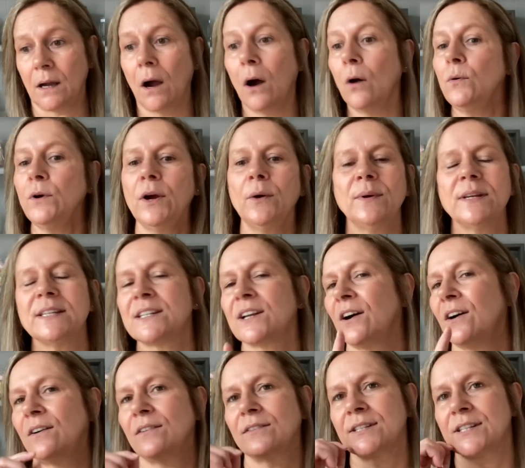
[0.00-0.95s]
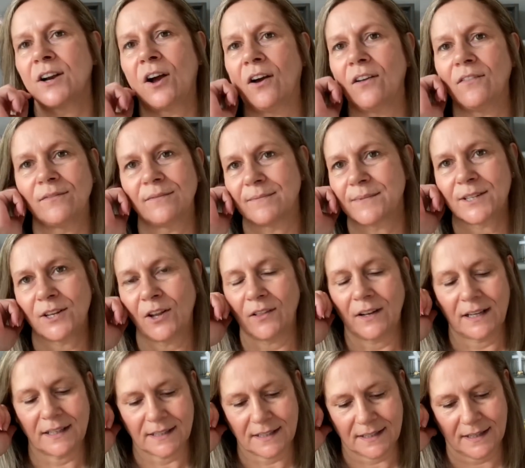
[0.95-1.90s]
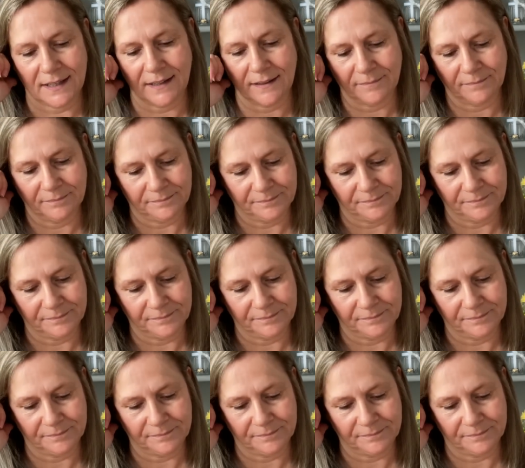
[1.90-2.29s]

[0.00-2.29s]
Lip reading: Oh no, it's not. It's not the last thing.